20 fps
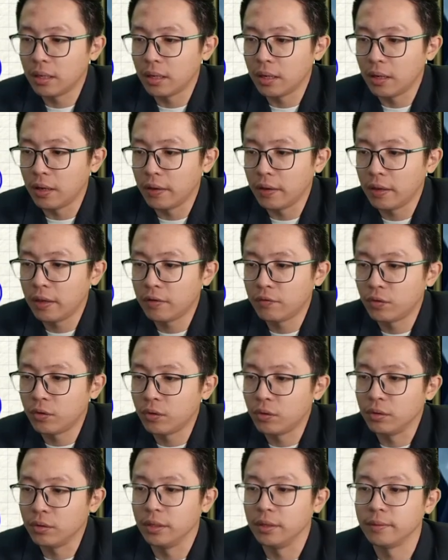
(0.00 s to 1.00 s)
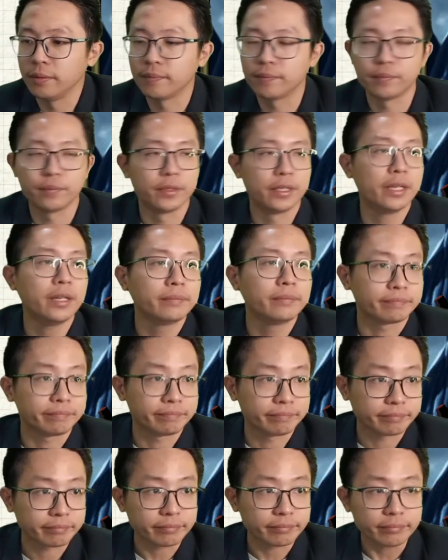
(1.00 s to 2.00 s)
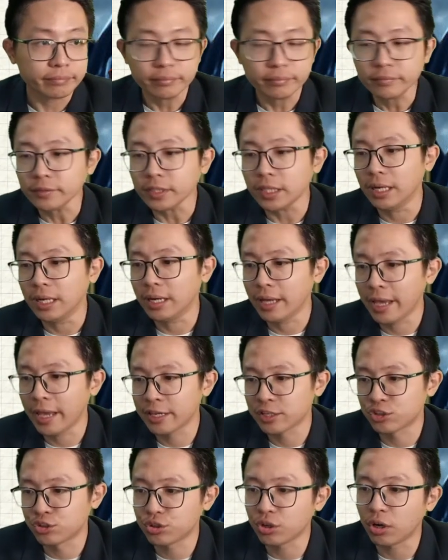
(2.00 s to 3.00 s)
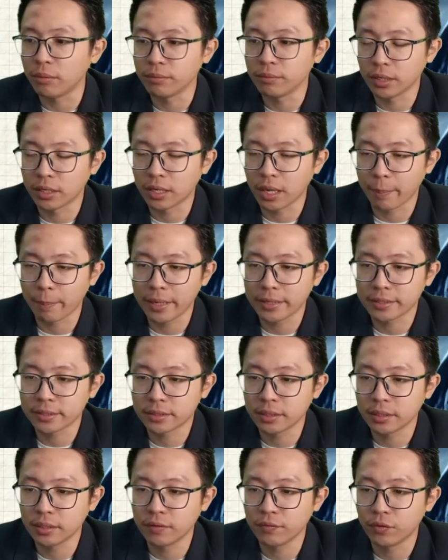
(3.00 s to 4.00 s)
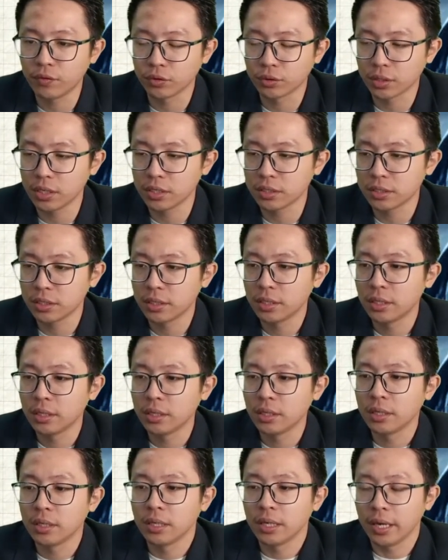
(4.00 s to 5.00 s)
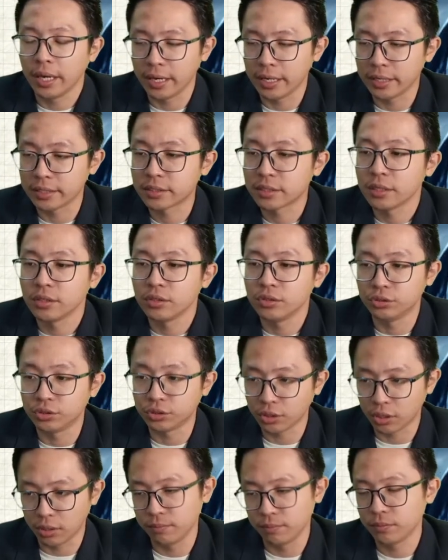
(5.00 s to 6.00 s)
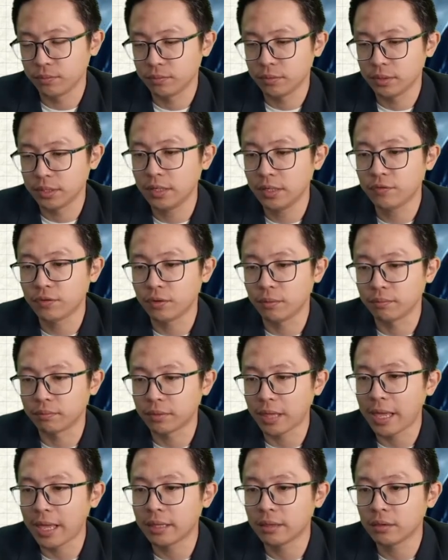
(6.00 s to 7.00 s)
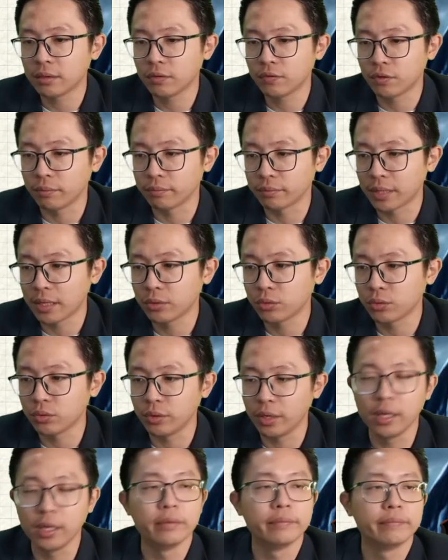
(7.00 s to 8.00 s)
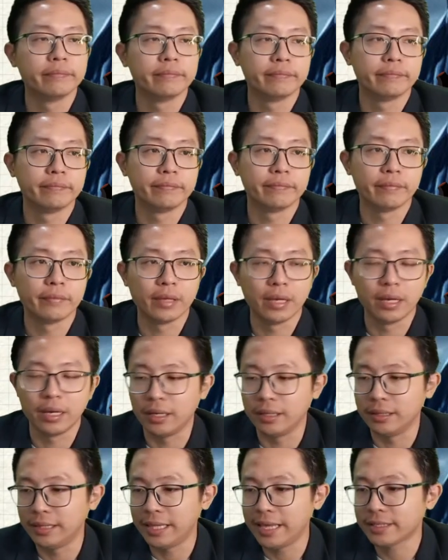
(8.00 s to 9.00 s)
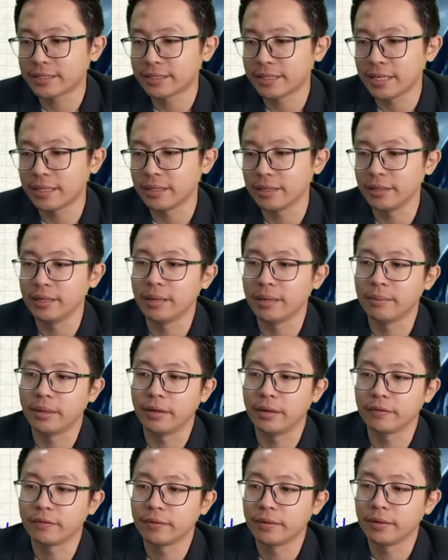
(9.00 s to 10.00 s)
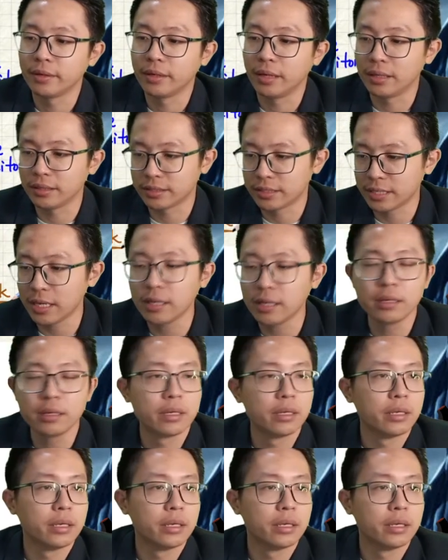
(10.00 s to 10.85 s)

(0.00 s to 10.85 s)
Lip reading: 8 volt only. Yeah, has dropped. The capacitor voltage has dropped. Yeah, from 10 to 8, less than the EMF. Understand?